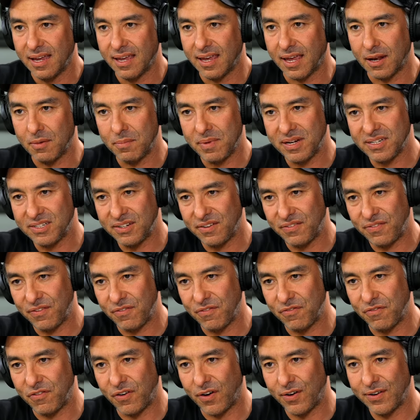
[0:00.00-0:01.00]
Can imagine if you
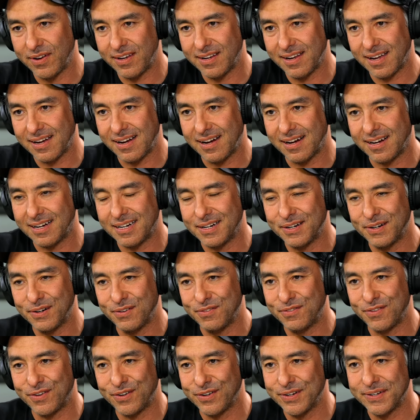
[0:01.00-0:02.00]
fall in a car or
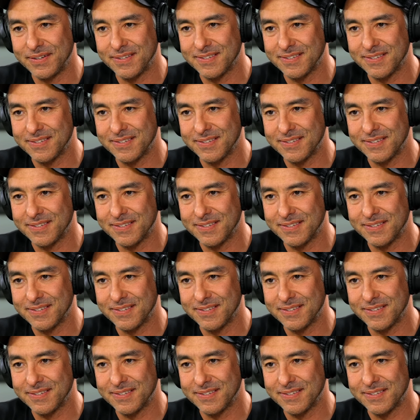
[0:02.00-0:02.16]
fall in